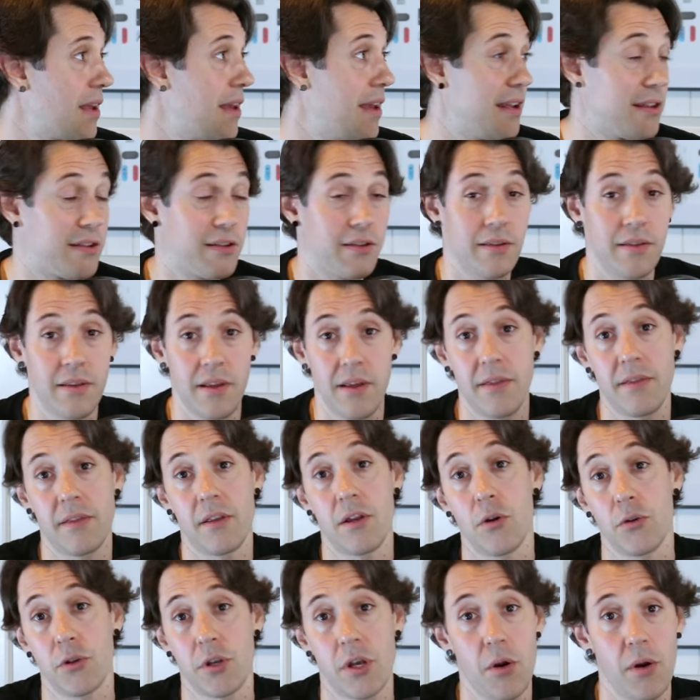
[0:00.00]

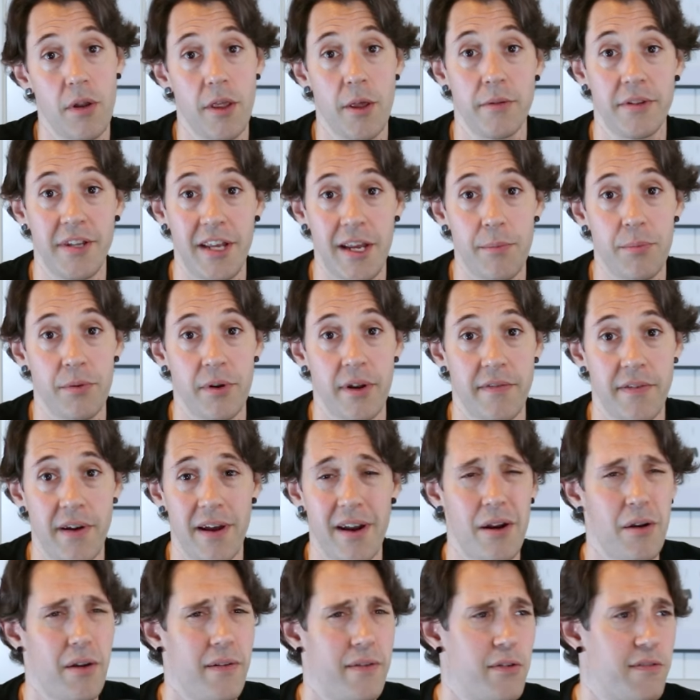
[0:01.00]
go to the debrief. I
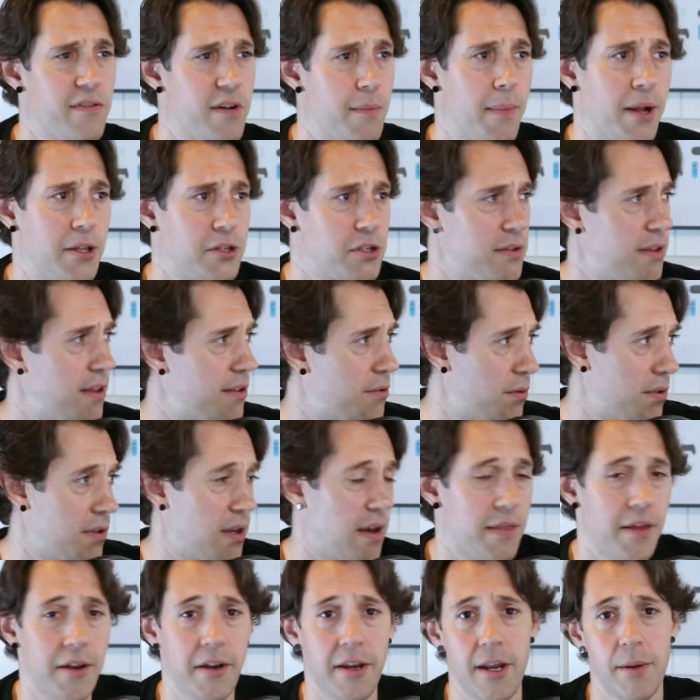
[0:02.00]
don't even know if I mentioned this was
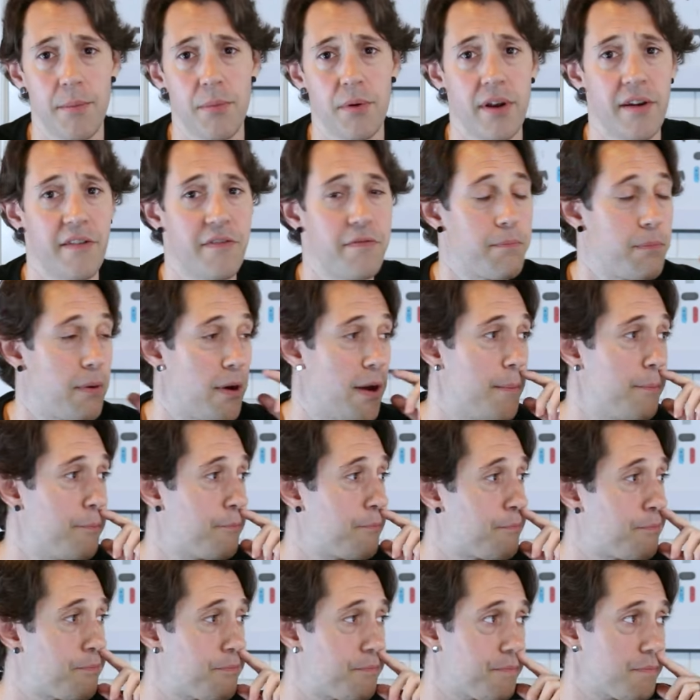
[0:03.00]
on the debrief, but
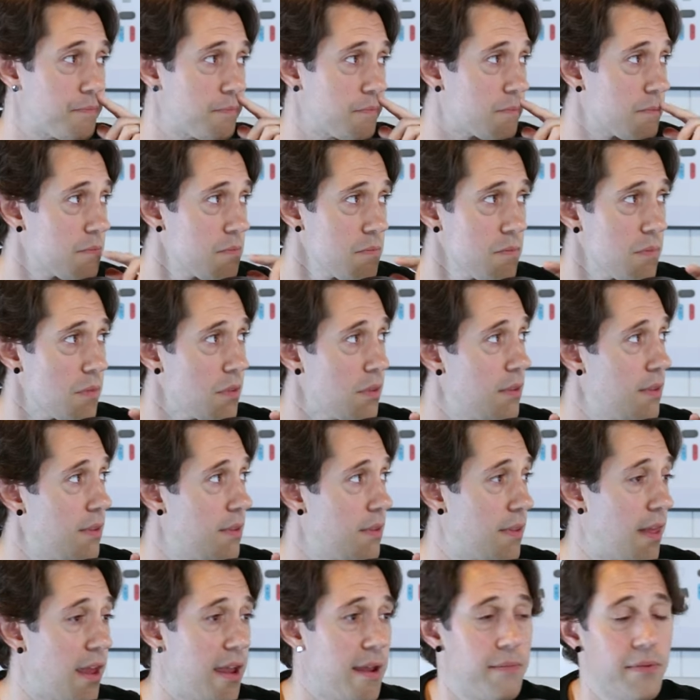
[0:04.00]

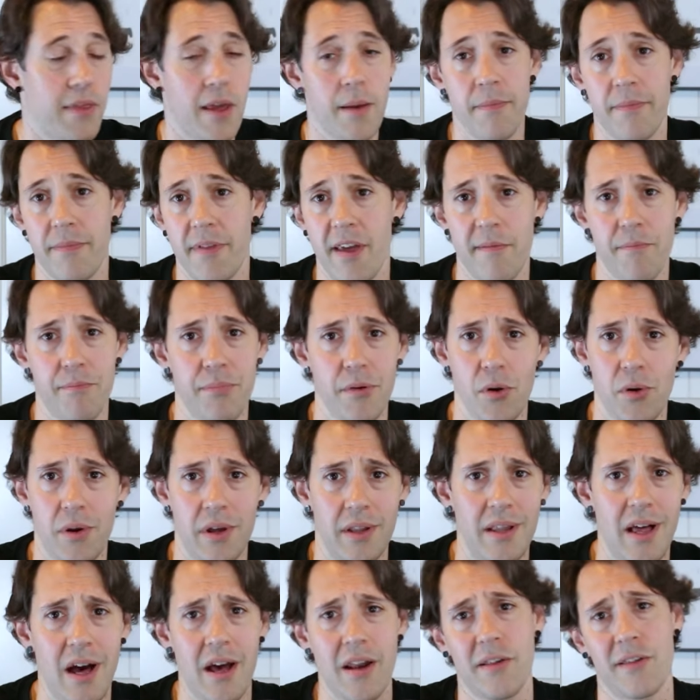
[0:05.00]
they broke
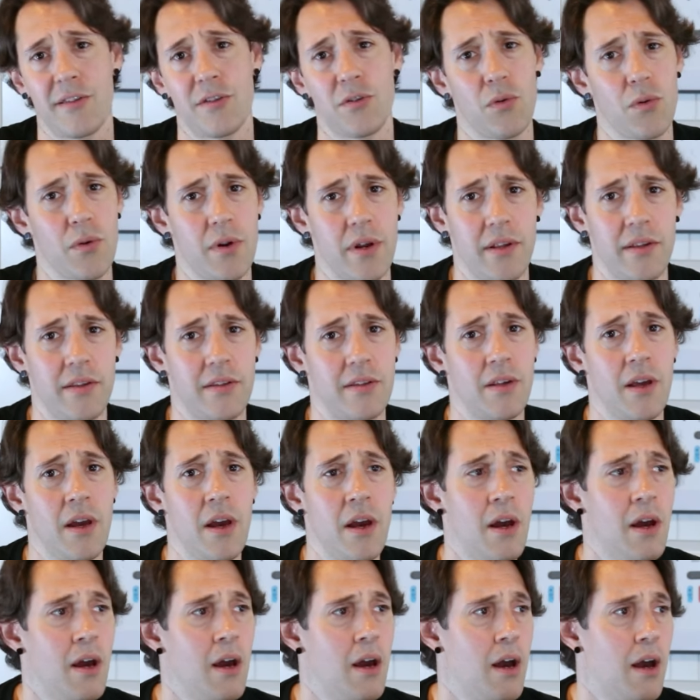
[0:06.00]
a lot of stories.
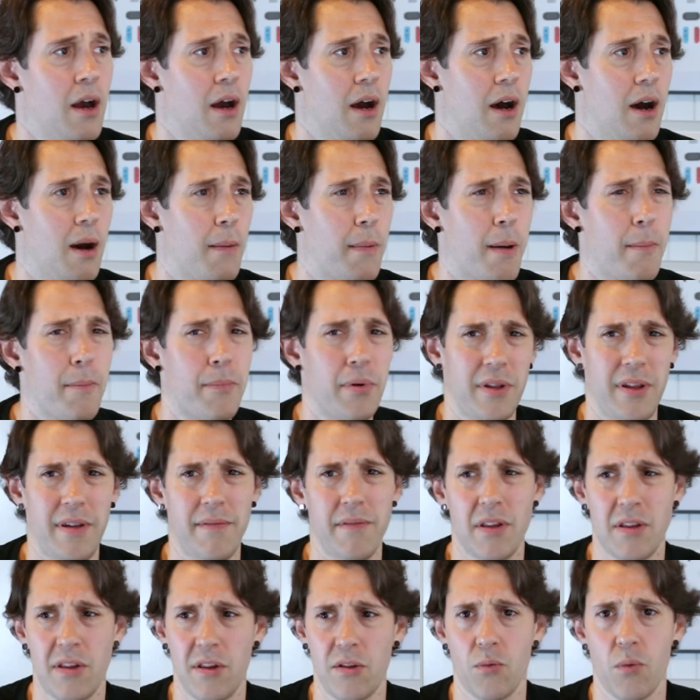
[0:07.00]
I
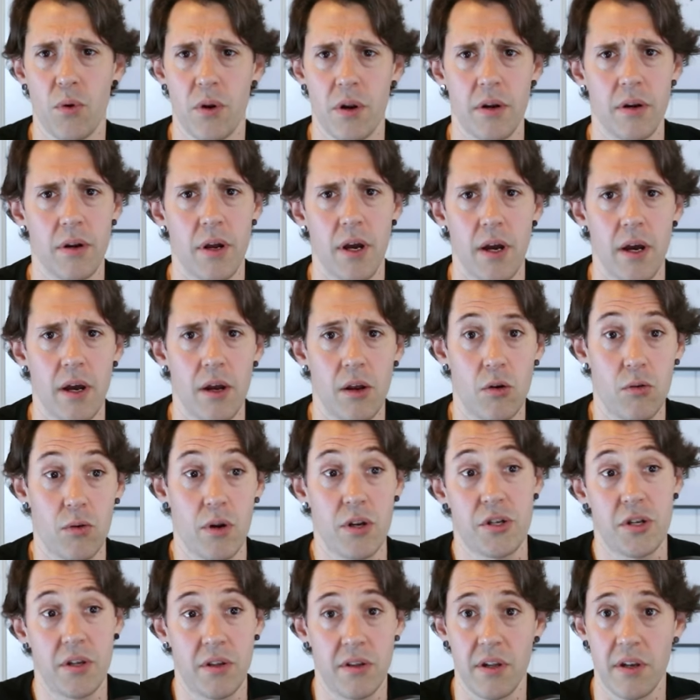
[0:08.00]
believe this is where
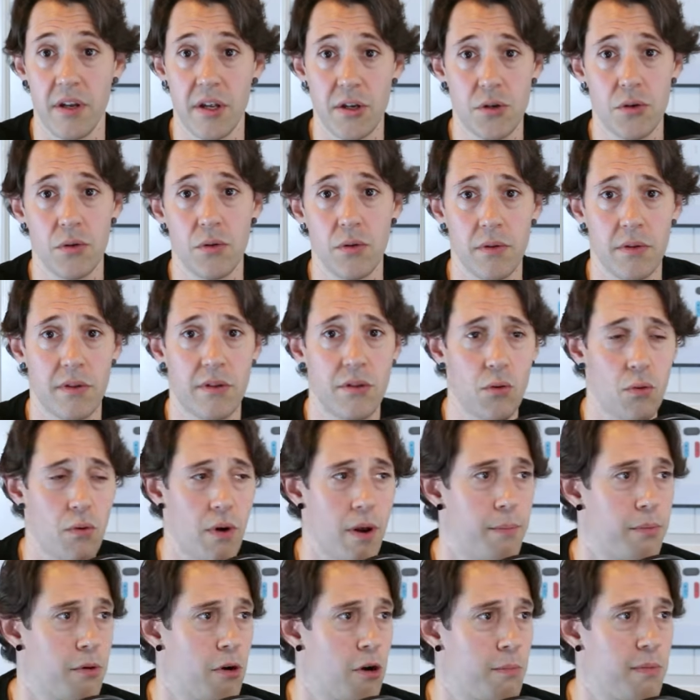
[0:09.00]
Grusch's initial
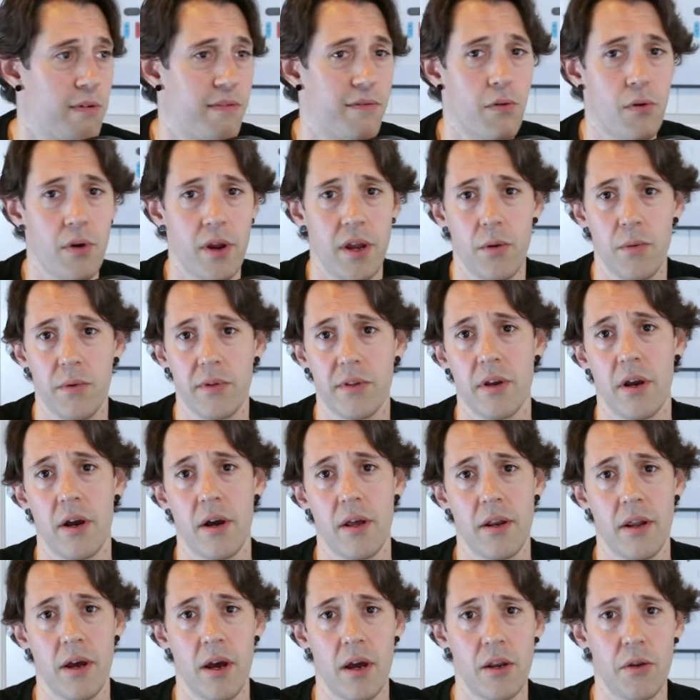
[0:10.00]
story broke before he was
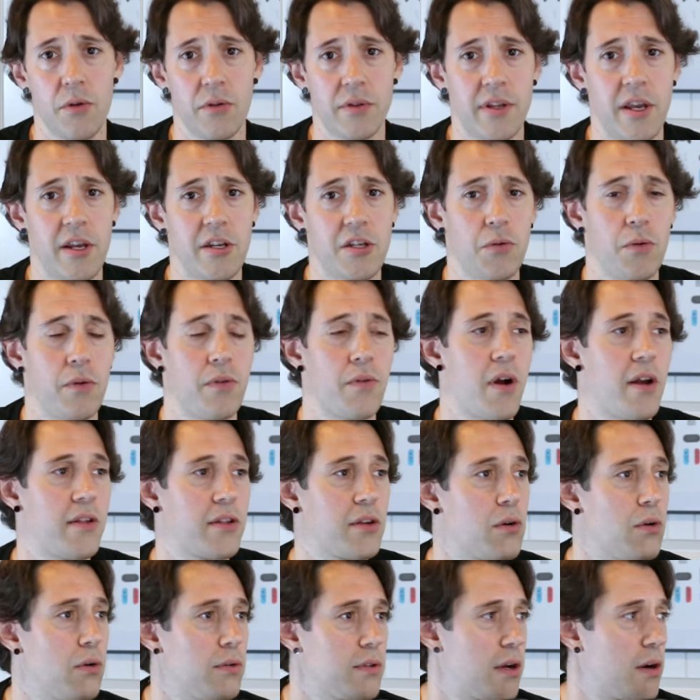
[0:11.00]
on News Nation with
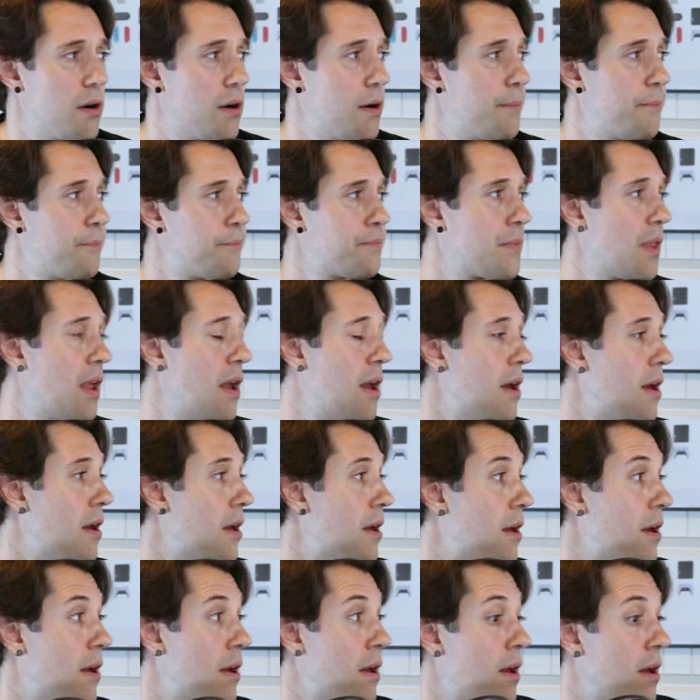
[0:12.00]
Ross Coulthart.
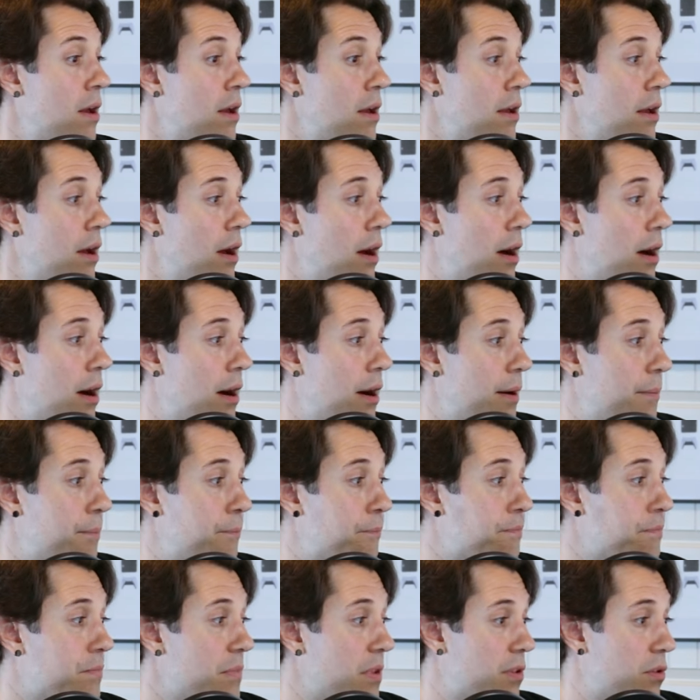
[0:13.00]

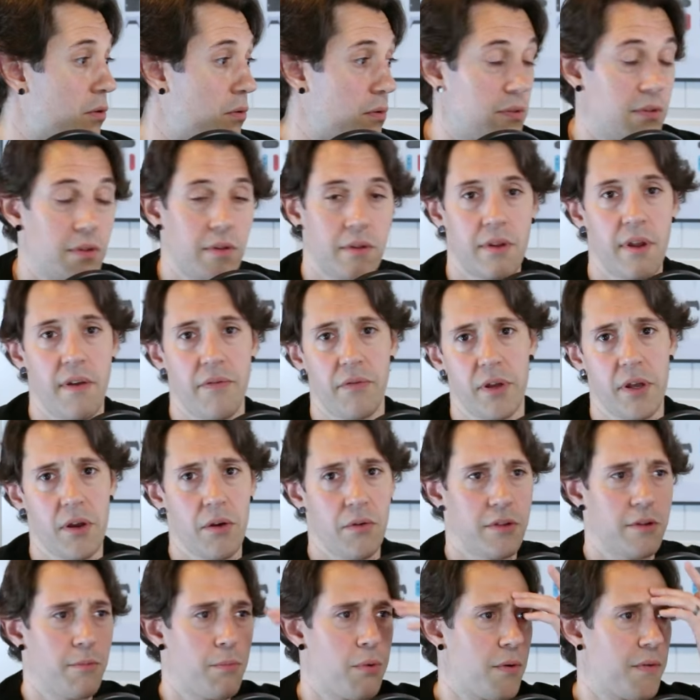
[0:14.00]
So definitely
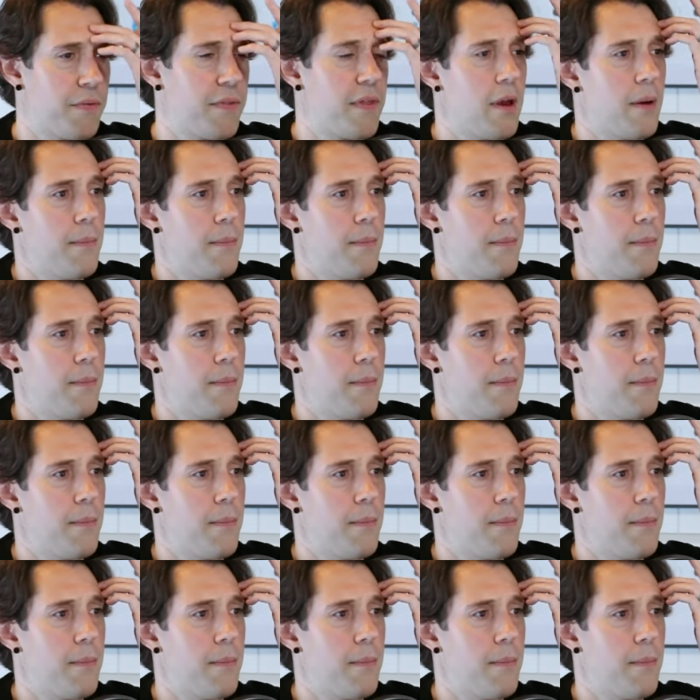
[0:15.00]
go support